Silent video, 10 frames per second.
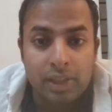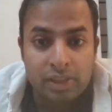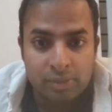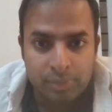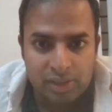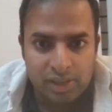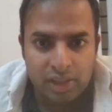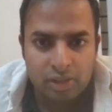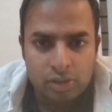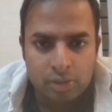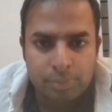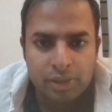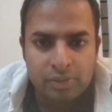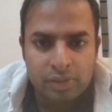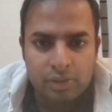it's a mistake on the
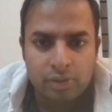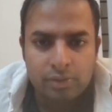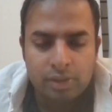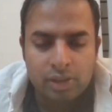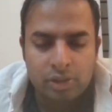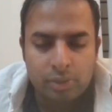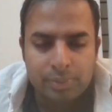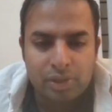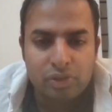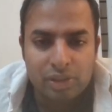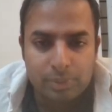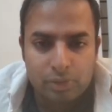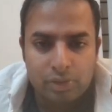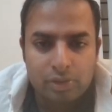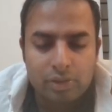part of the, the opposition,
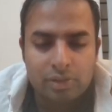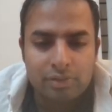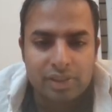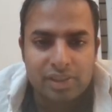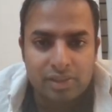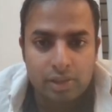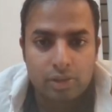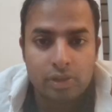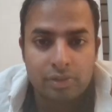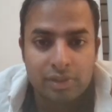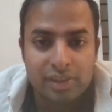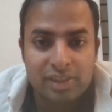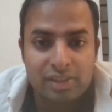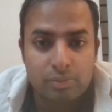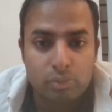especially the Congress. The
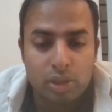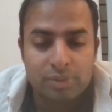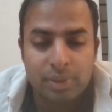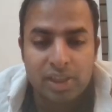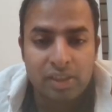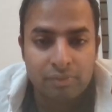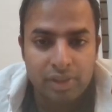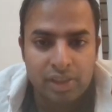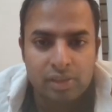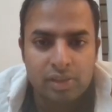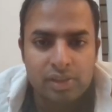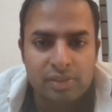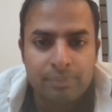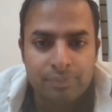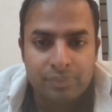Congress was making
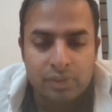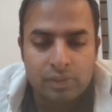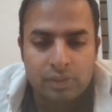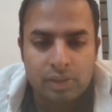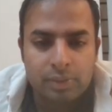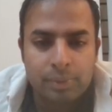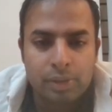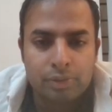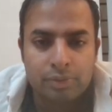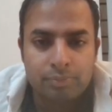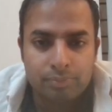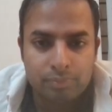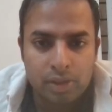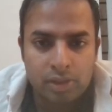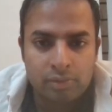bills about uh,